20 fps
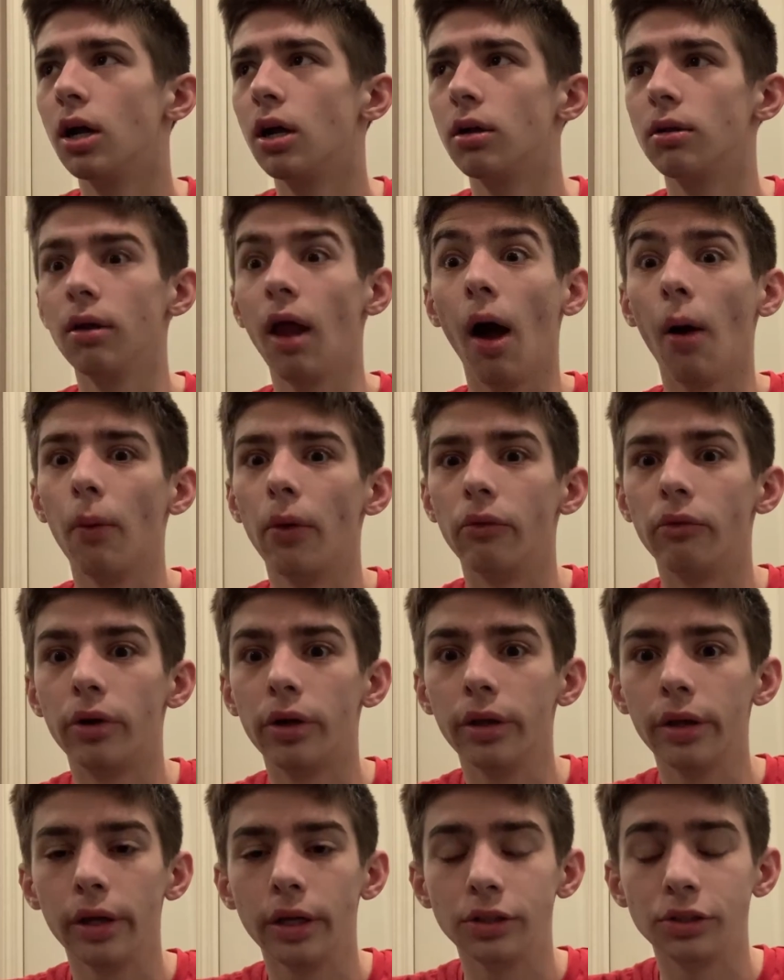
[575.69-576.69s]
That one
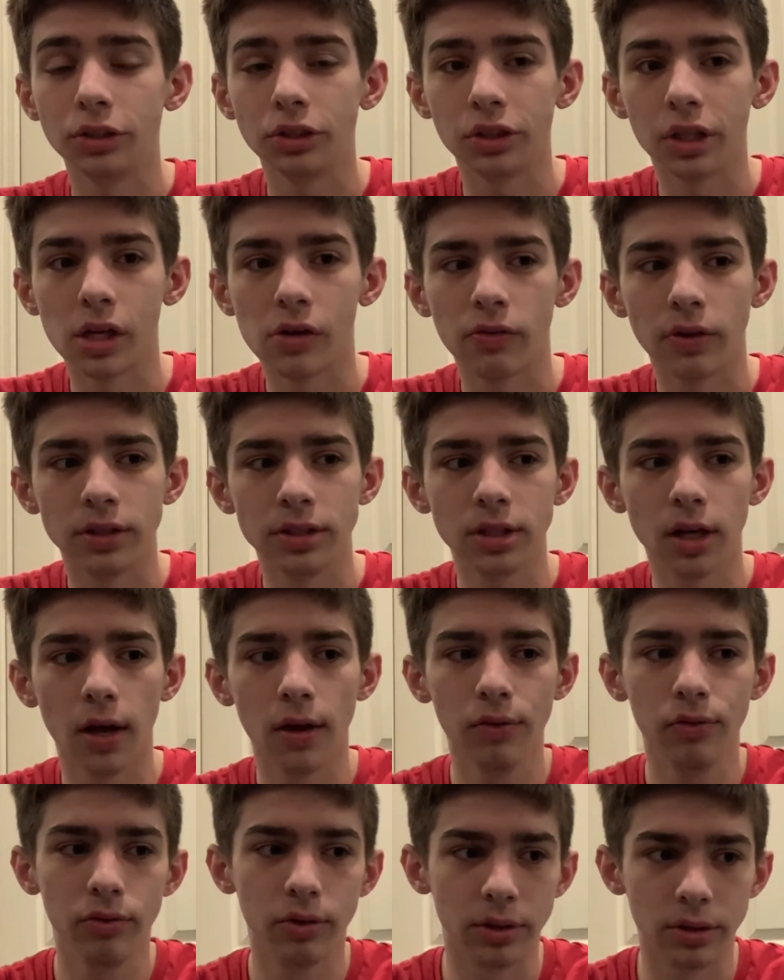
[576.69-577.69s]
really is just there for itself.
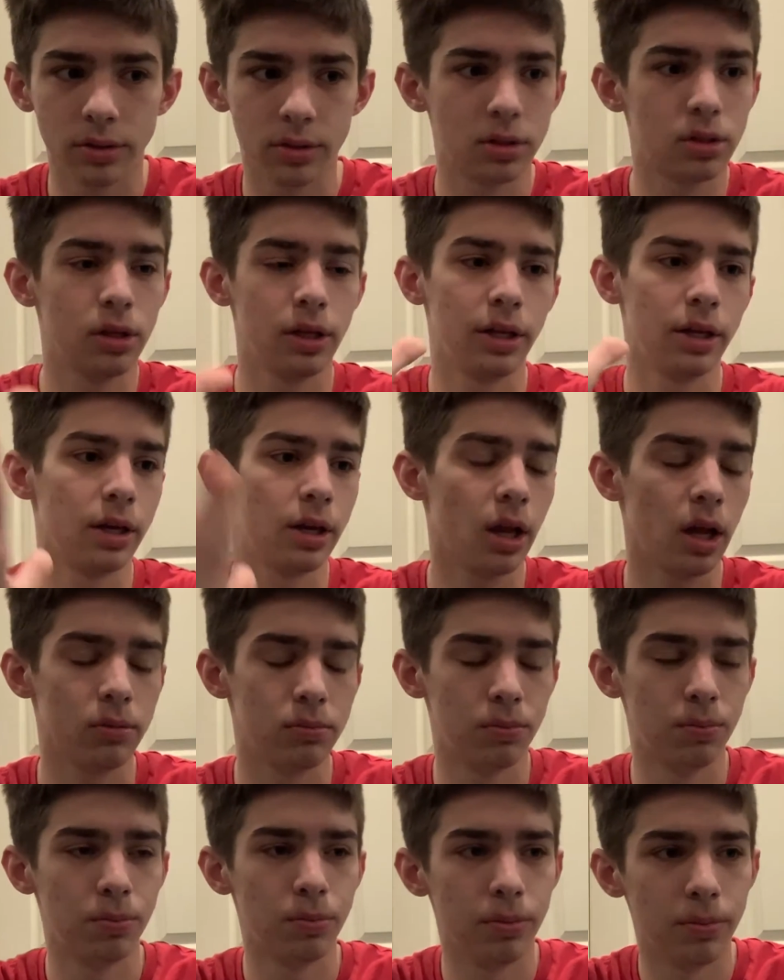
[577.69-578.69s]
It's cleaning up
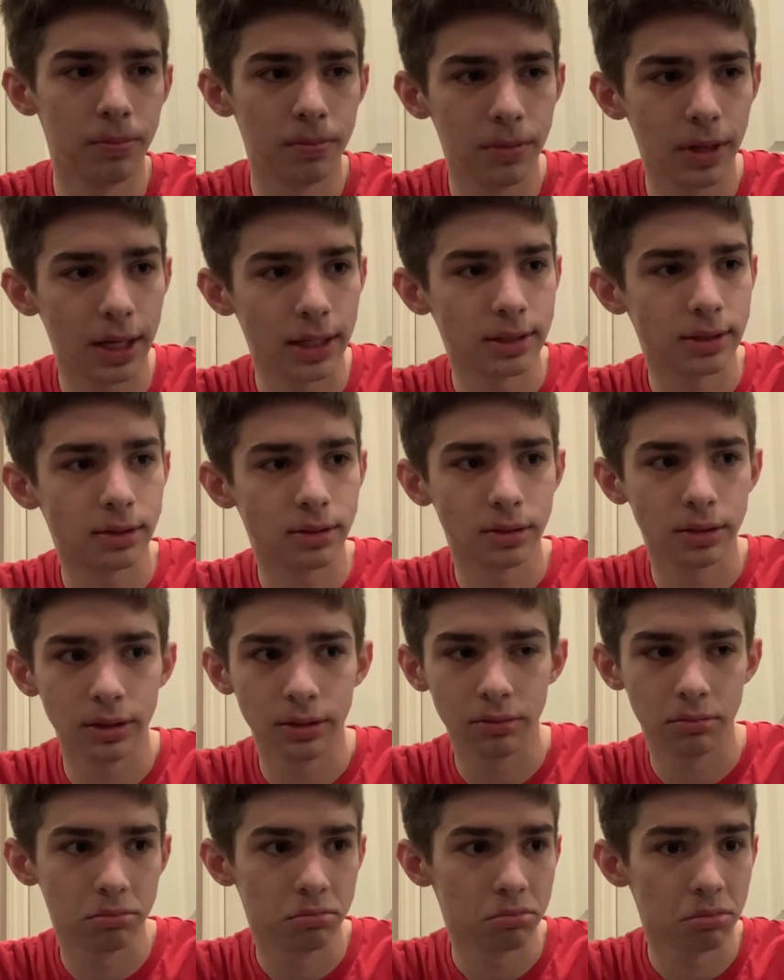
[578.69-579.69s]
mess.
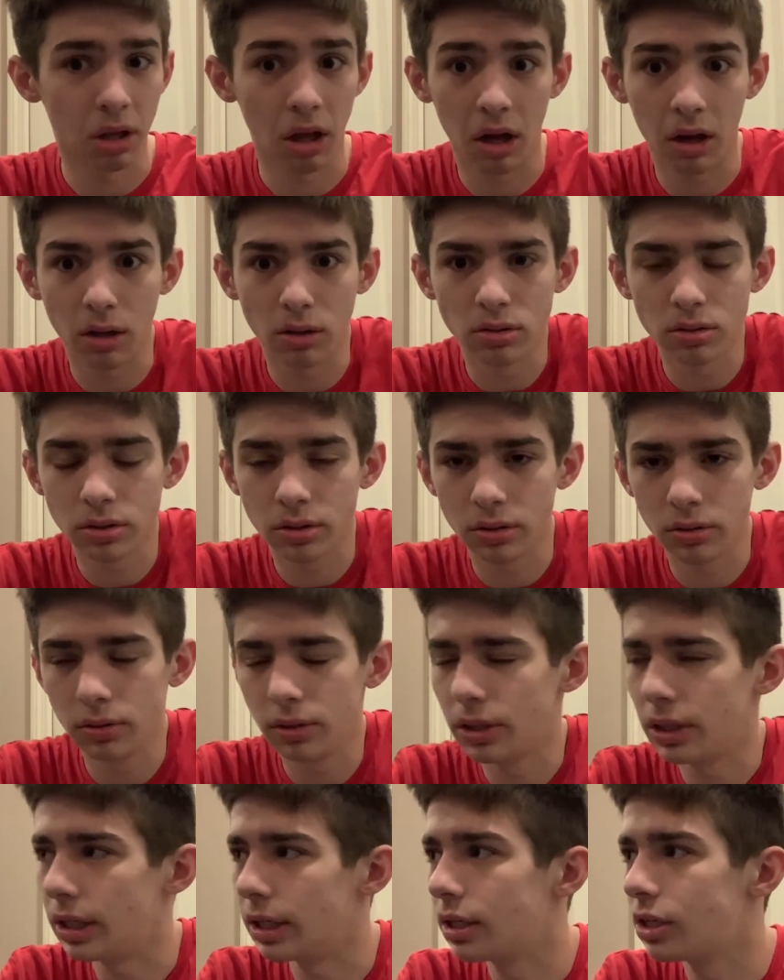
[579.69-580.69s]
Lagos,
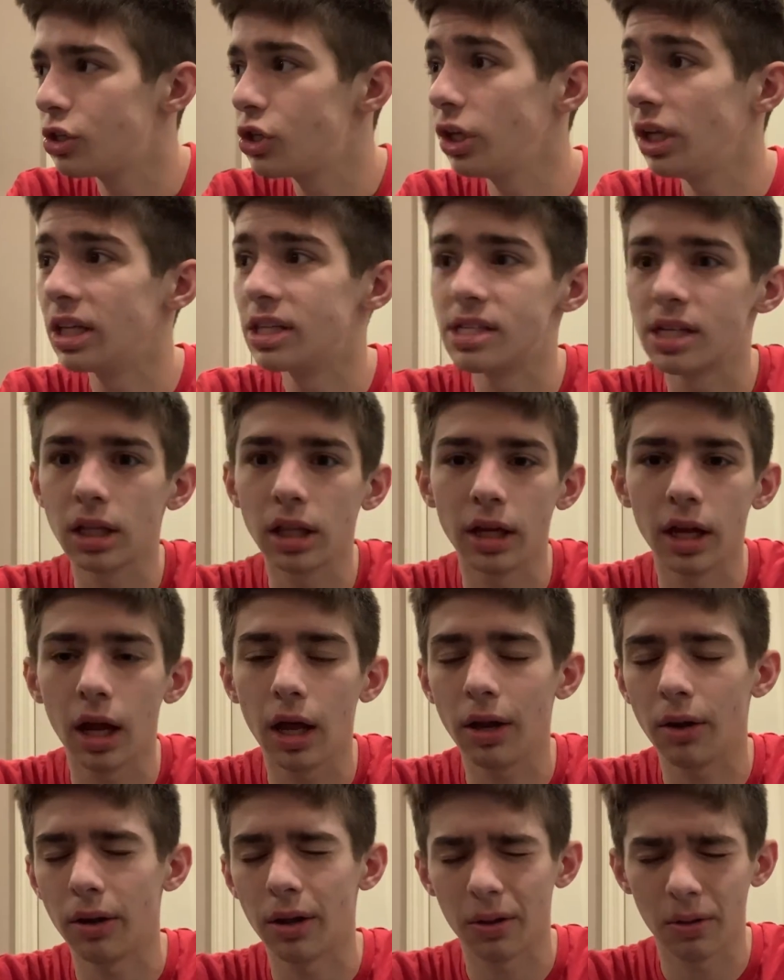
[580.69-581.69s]
she needs to clean. I
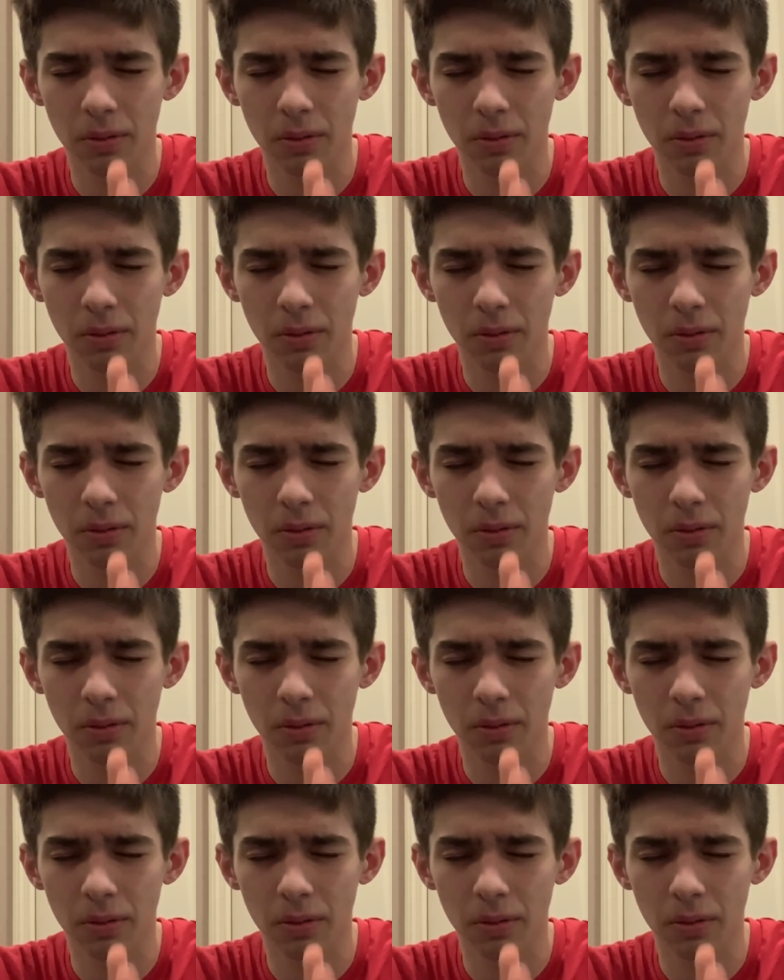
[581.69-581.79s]
don't know.